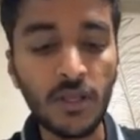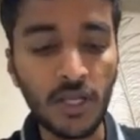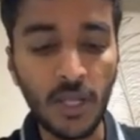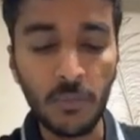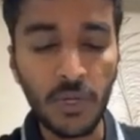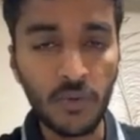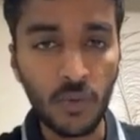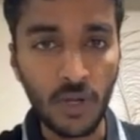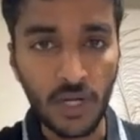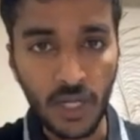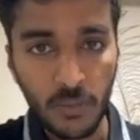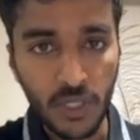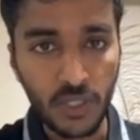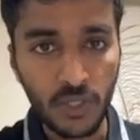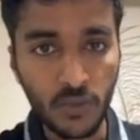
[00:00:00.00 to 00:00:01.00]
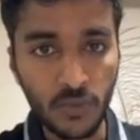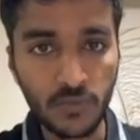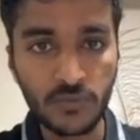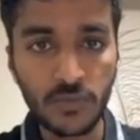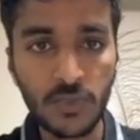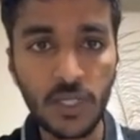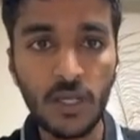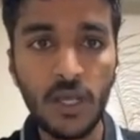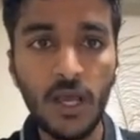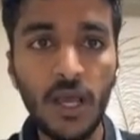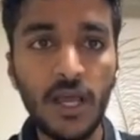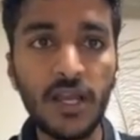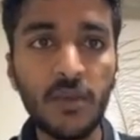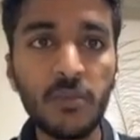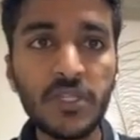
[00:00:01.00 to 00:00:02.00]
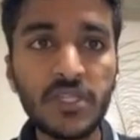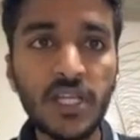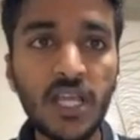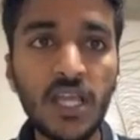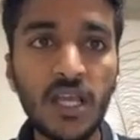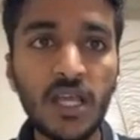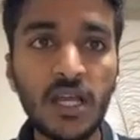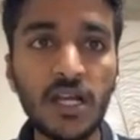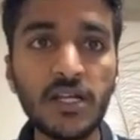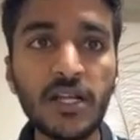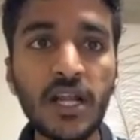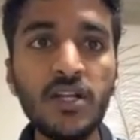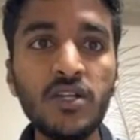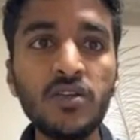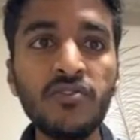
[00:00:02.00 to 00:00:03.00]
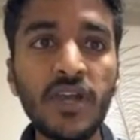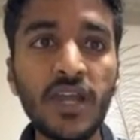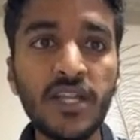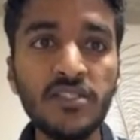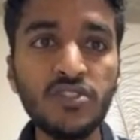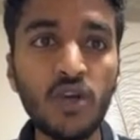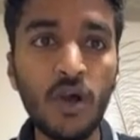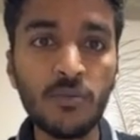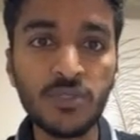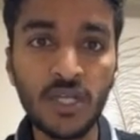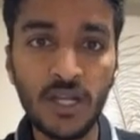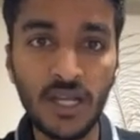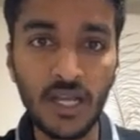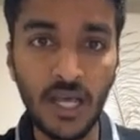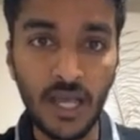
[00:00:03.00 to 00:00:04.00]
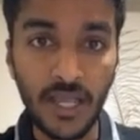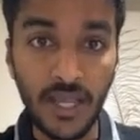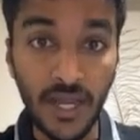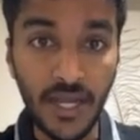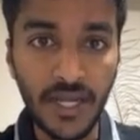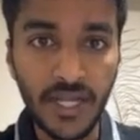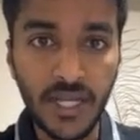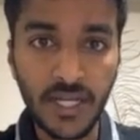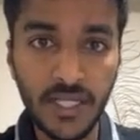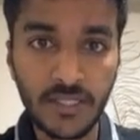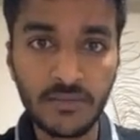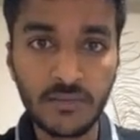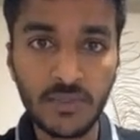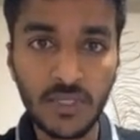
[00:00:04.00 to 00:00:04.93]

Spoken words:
Number two. Number three, try to find jobs on Indeed.